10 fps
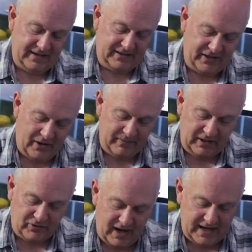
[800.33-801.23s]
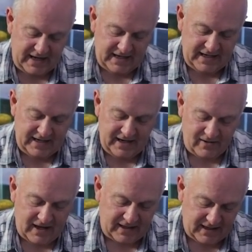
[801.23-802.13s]
So I'm going to try to get it in
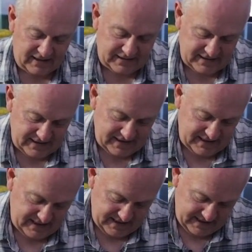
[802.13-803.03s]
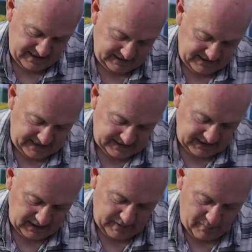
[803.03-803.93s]
here like this. Takes a
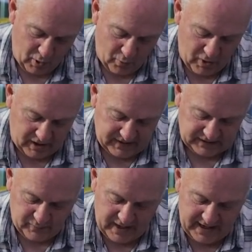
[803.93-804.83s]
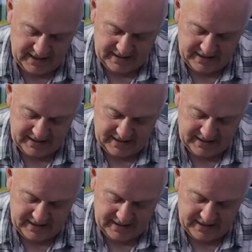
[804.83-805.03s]
little bit more work this way,